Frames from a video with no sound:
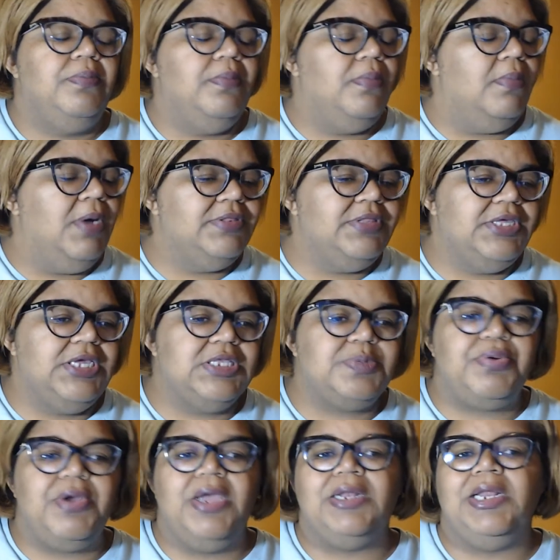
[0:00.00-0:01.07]
Mother gets
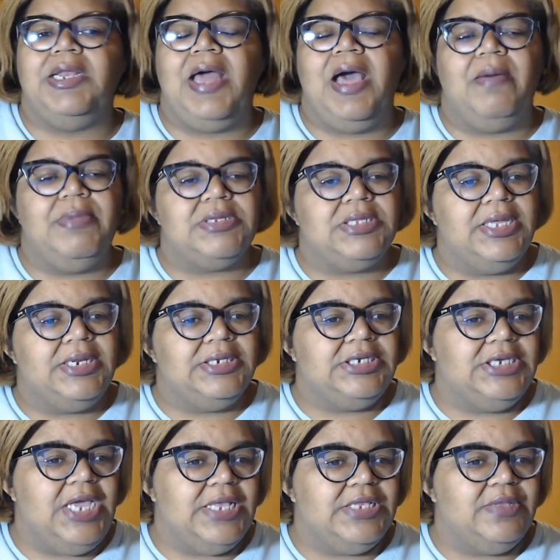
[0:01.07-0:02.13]
pregnant, 9 months later
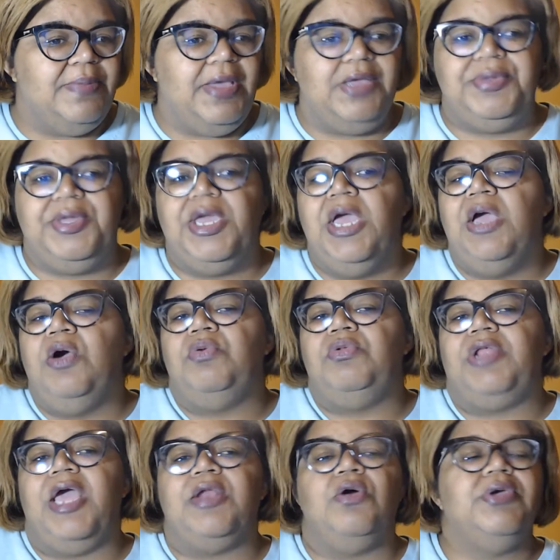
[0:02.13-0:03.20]
she has a baby.
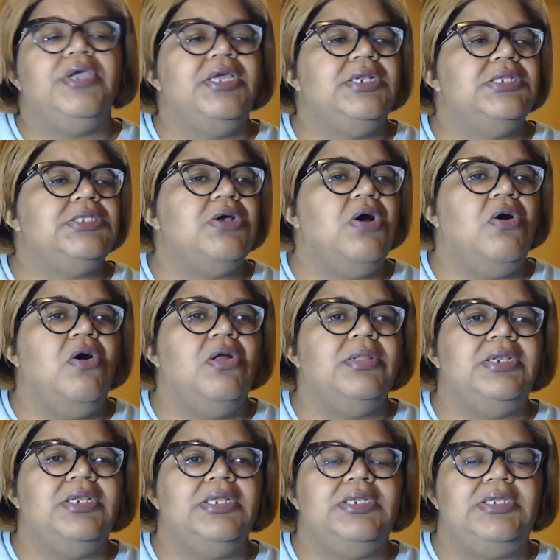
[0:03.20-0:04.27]
They don't get into all
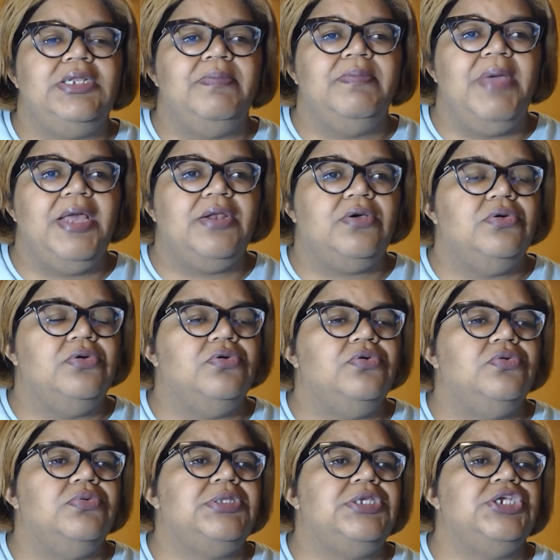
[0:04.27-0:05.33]
of the
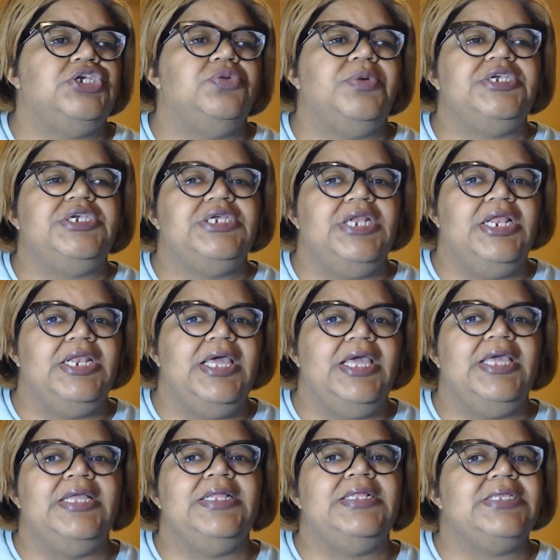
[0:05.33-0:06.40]
medical situation and the
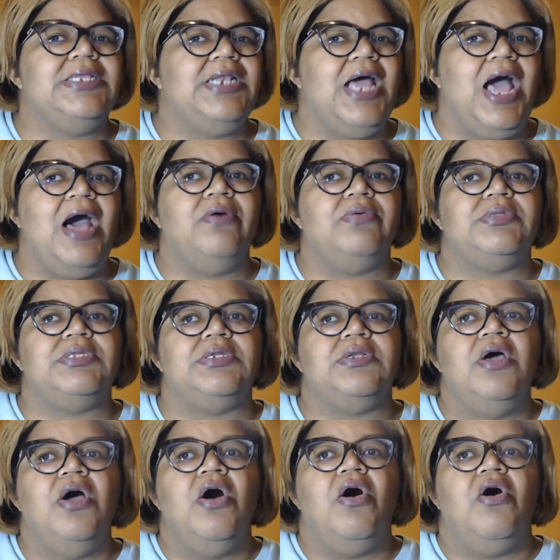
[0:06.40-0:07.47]
ins and the outs and
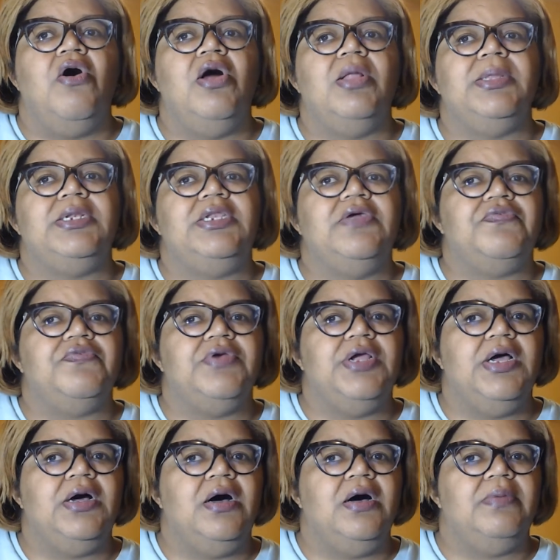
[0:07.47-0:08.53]
all the
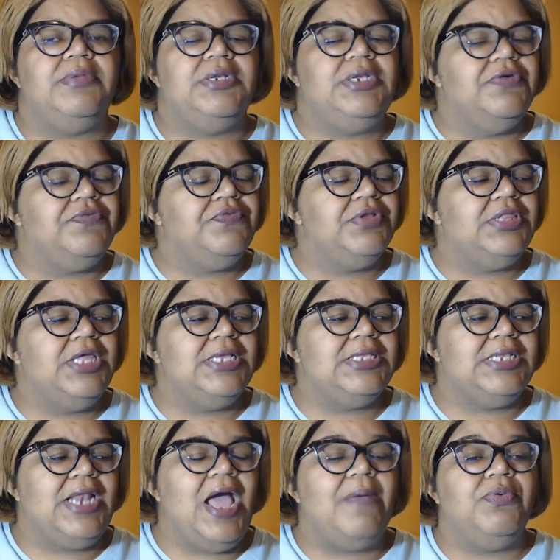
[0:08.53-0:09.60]
different things
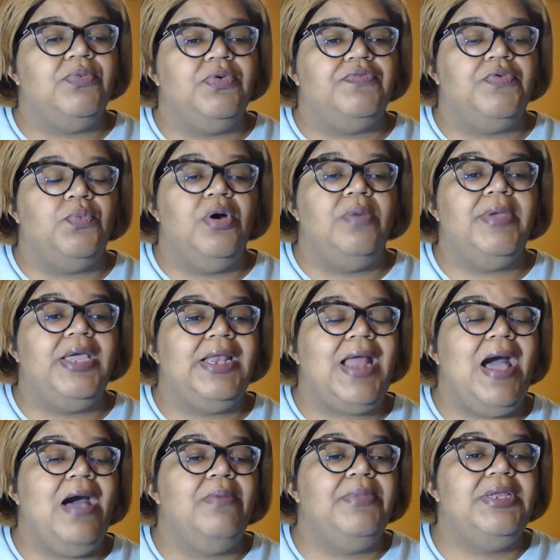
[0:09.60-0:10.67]
that happen with a woman and
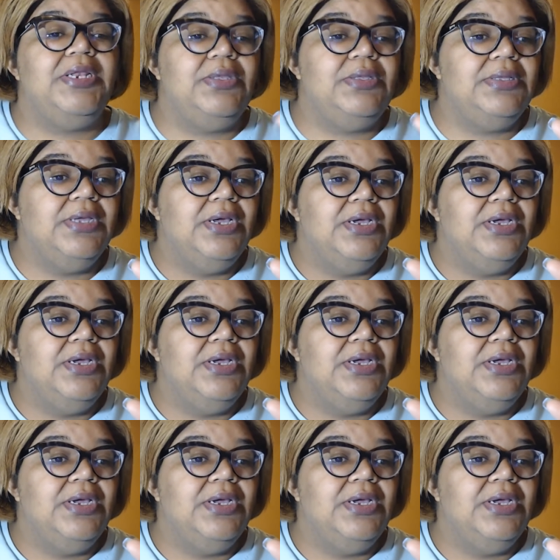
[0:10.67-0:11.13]
how many